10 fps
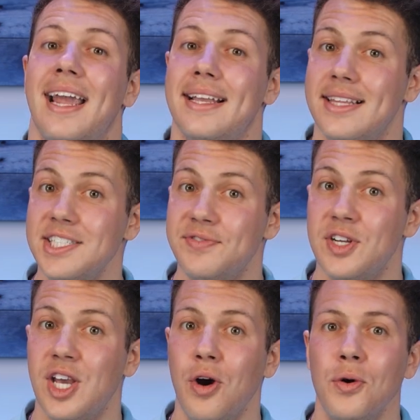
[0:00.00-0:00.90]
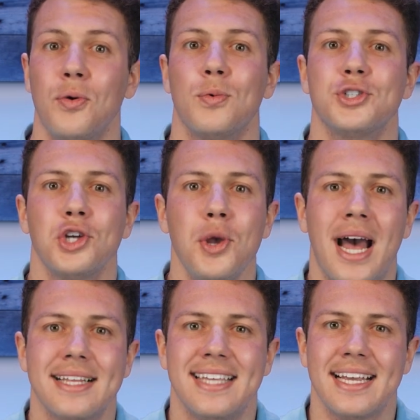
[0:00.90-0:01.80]
In this video, we'll show you
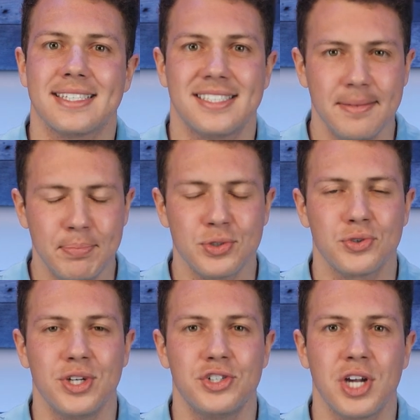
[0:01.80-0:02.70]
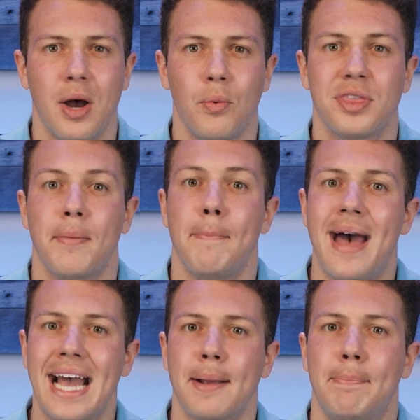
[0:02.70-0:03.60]
how to take a simple screenshot with the
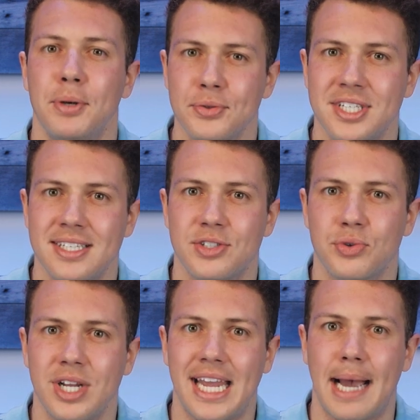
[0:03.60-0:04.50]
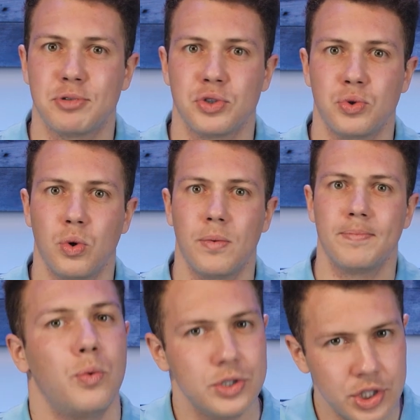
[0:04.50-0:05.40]
Mac built-in screen capture tool,
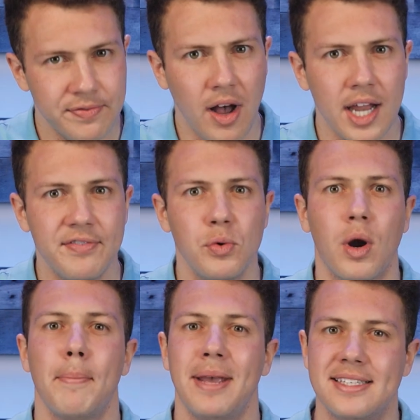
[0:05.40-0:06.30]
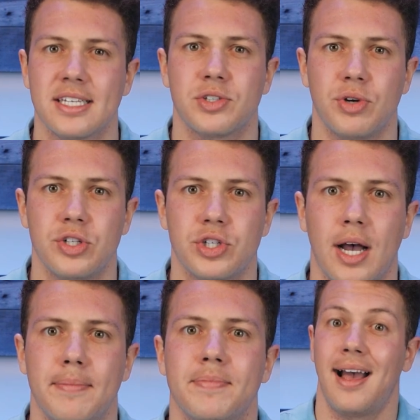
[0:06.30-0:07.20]
which is fine if you want a basic
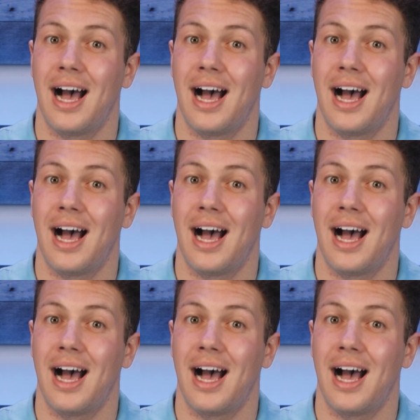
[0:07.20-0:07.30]
screenshot.